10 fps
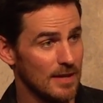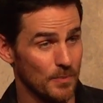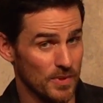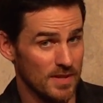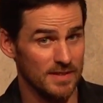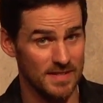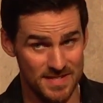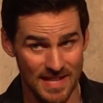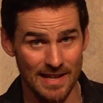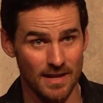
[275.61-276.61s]
and we got to
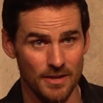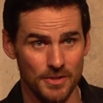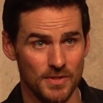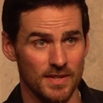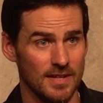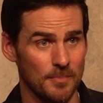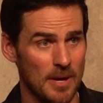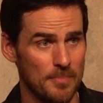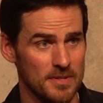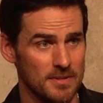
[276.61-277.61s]
sail out in a
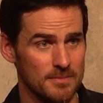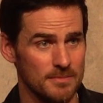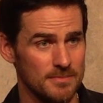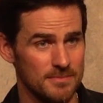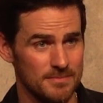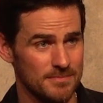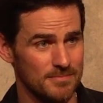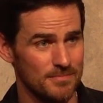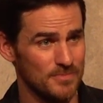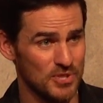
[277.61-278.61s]
proper
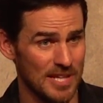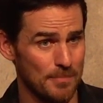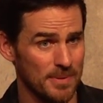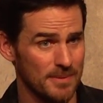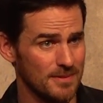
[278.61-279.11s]
ship,